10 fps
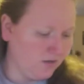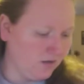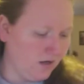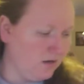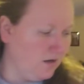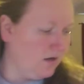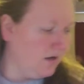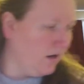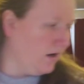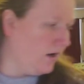Okay.
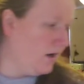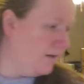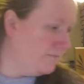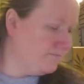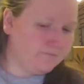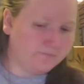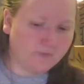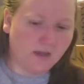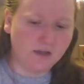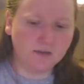And
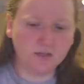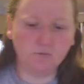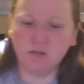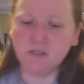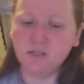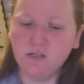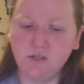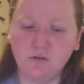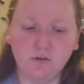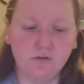then you want to take
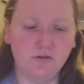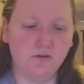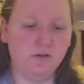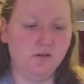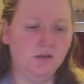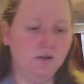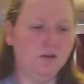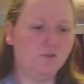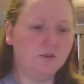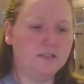your
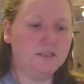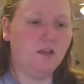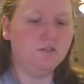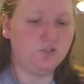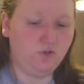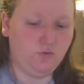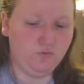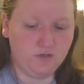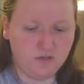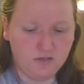croissant
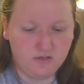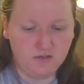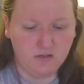toast.